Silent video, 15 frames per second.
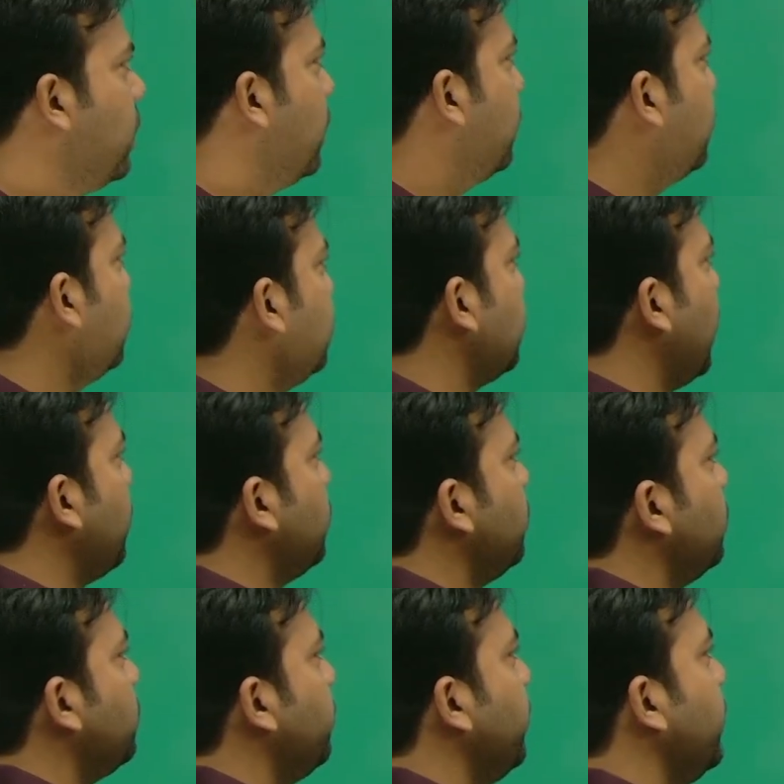and this hydrogen
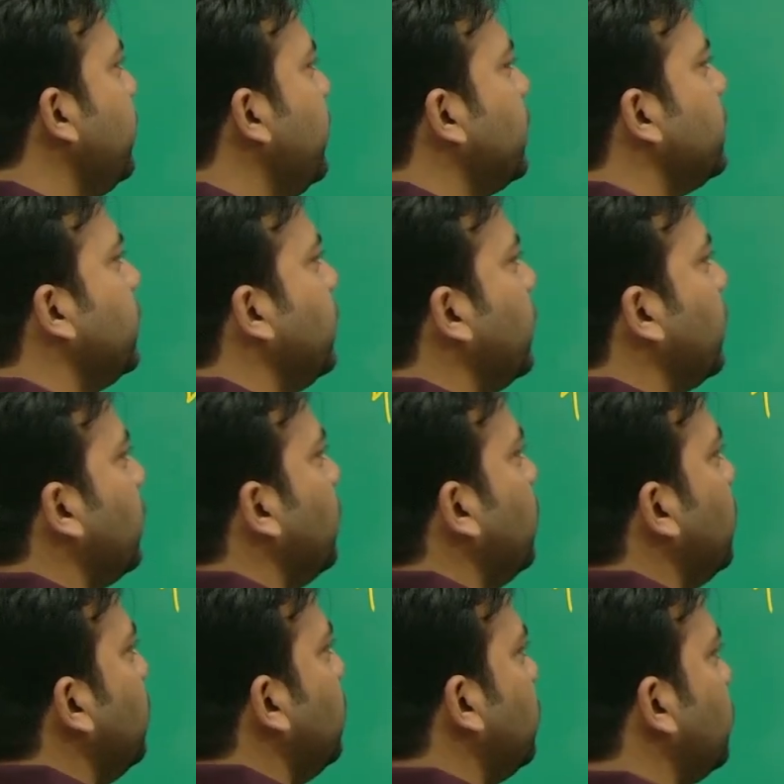is very acidic.
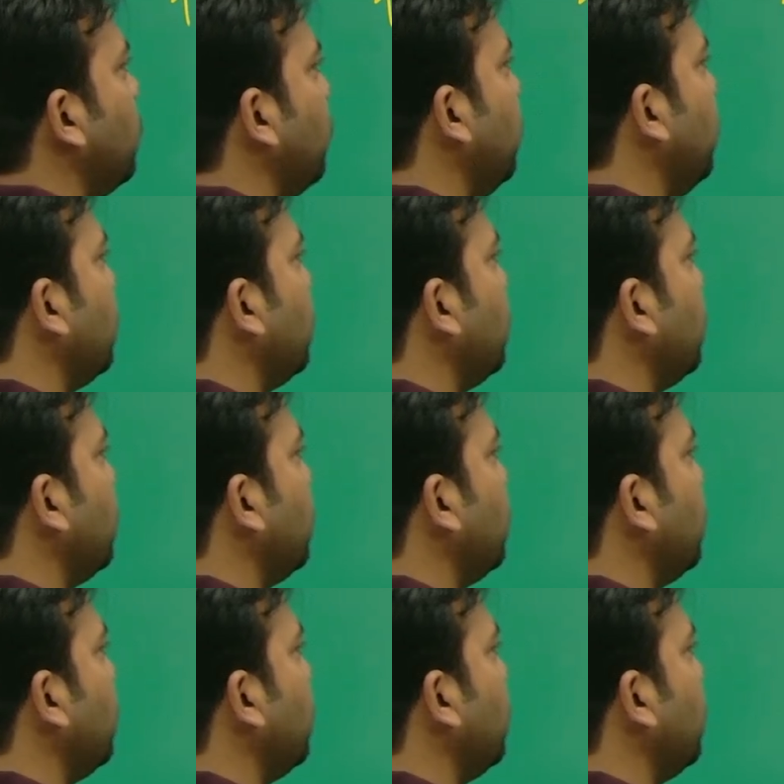So this